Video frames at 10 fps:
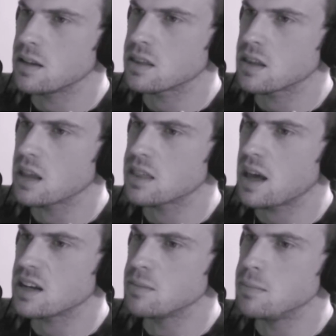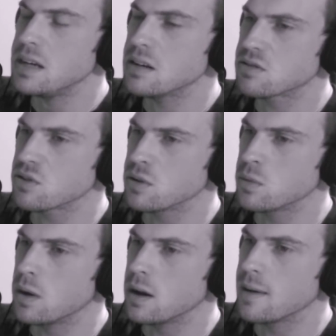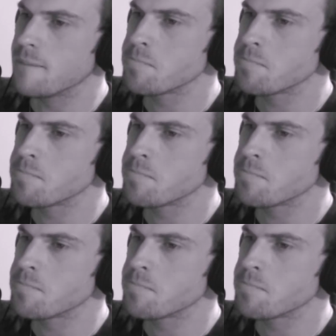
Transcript: thought they had to be a certain way,